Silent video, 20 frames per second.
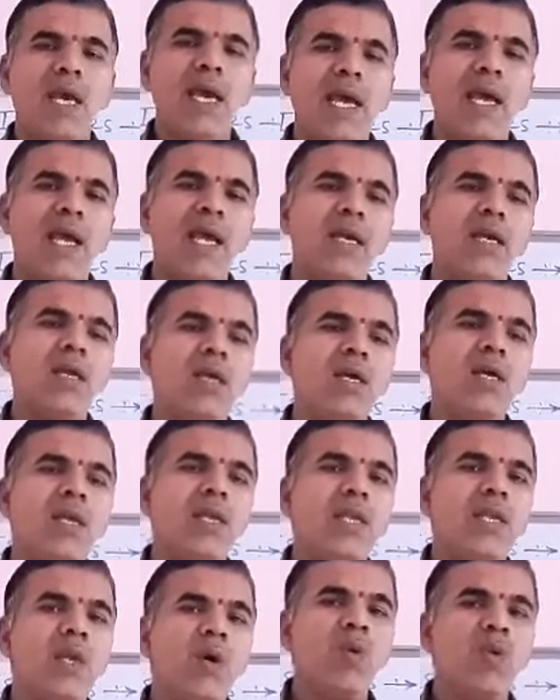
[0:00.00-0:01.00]

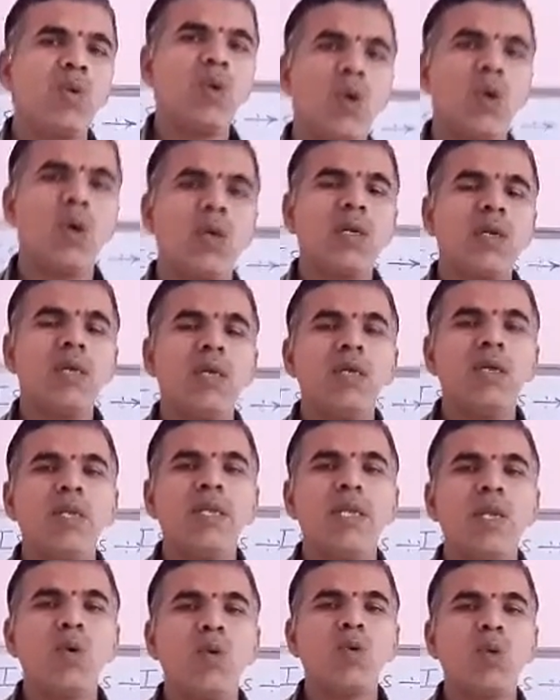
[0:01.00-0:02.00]
And
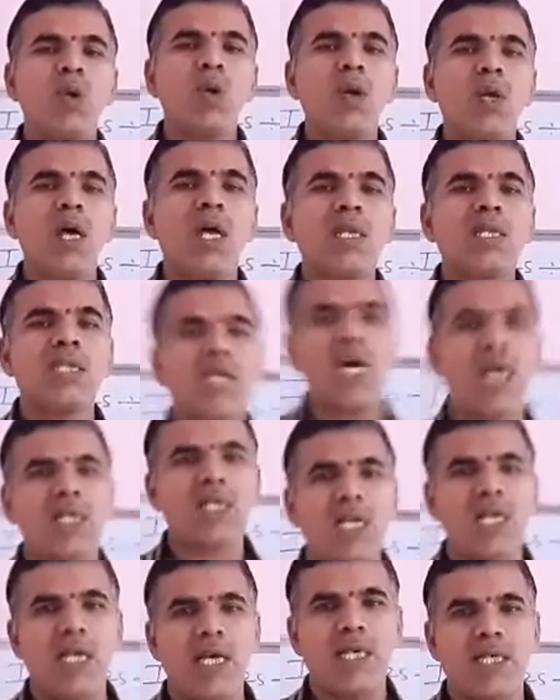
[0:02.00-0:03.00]
neutron are
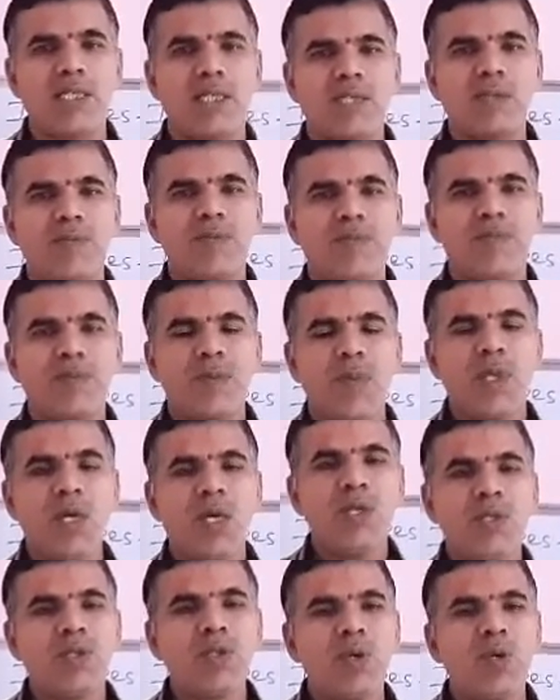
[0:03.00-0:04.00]
chargeless.
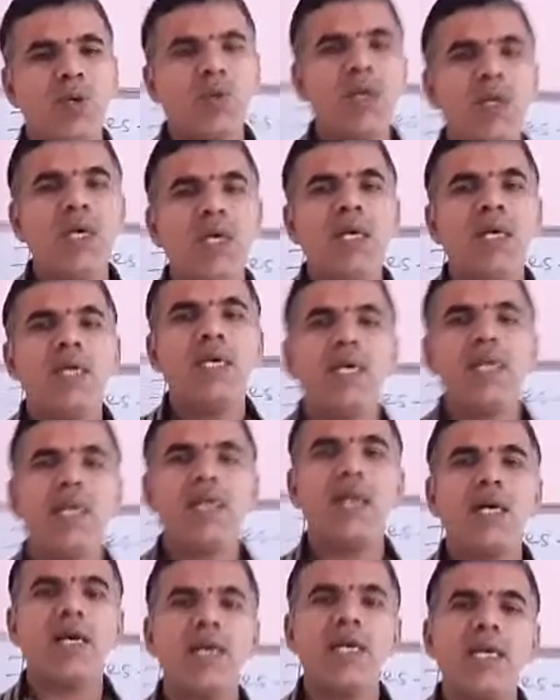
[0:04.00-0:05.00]
So
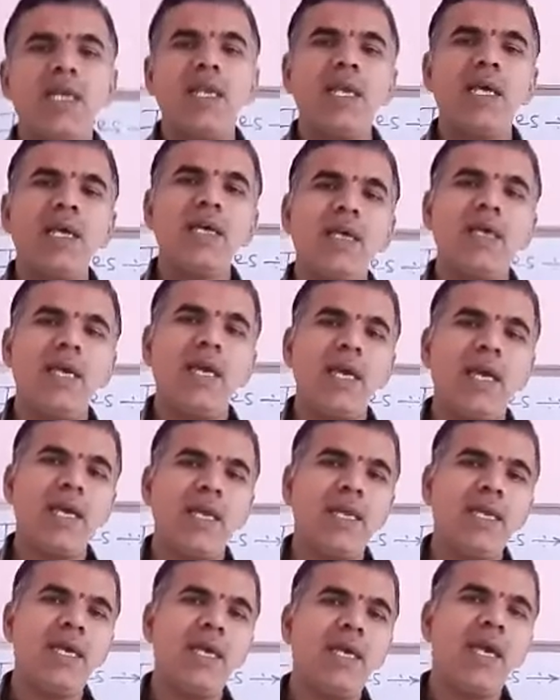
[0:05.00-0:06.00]
in
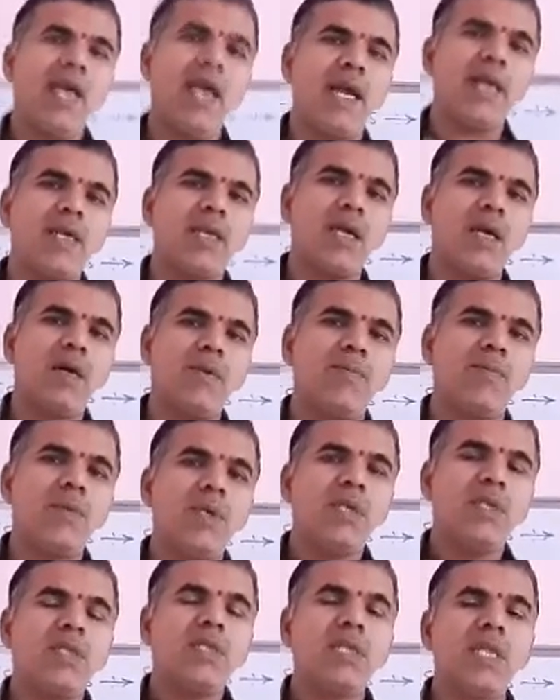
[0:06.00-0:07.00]
any
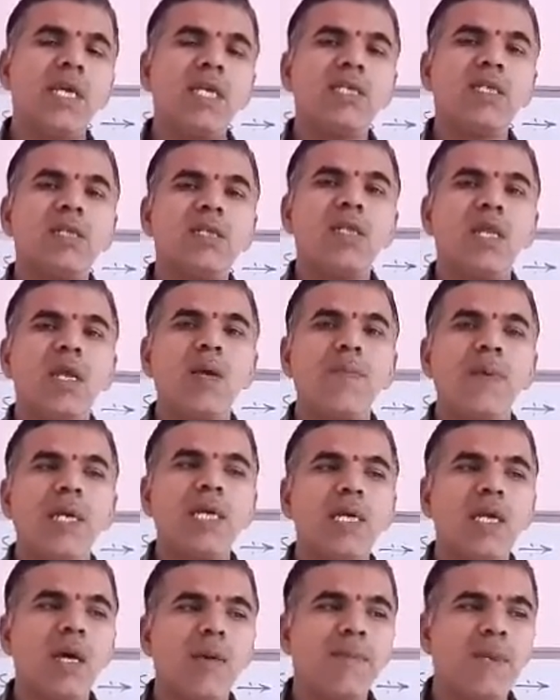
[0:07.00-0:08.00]
atom, these three
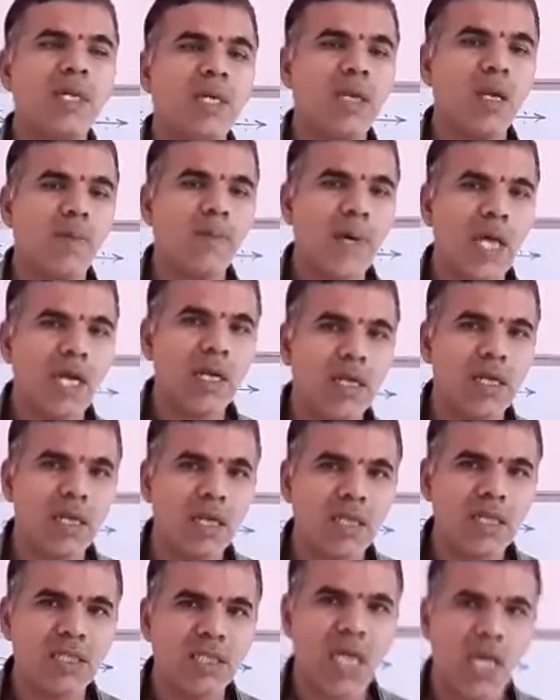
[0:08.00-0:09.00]
fundamental
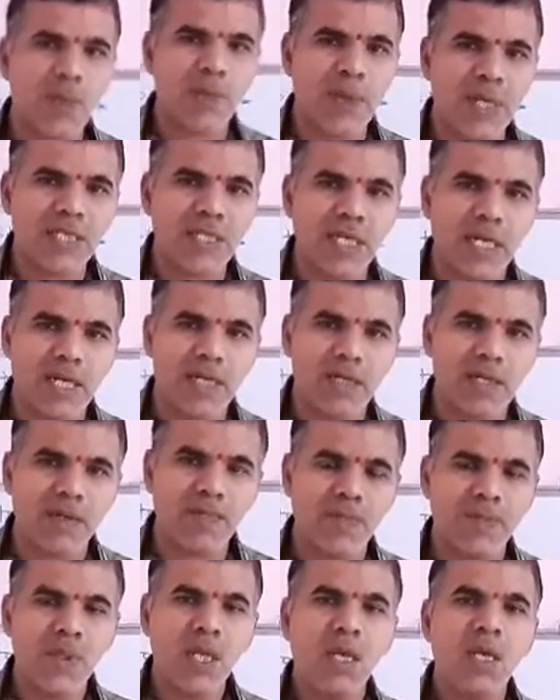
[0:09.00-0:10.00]
particles are present.
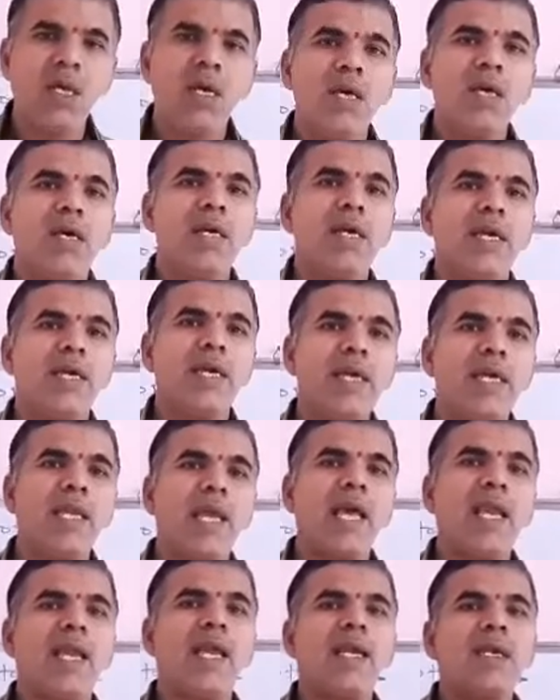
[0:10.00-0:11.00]
In
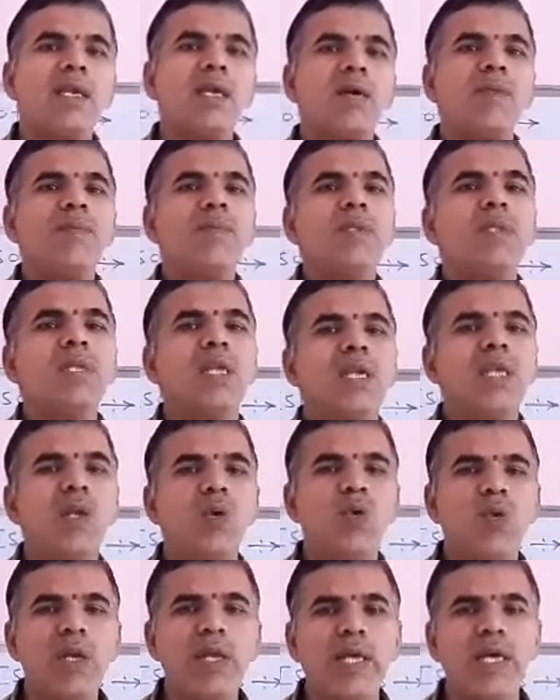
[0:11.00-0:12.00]
an atom, the
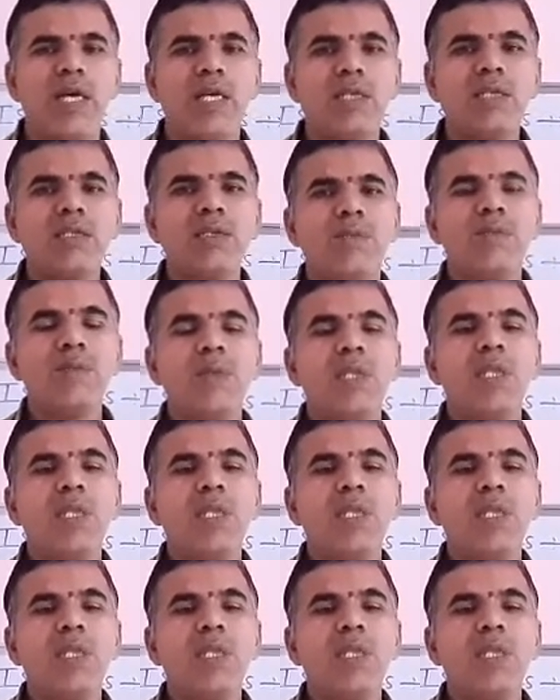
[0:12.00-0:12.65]
nucleus,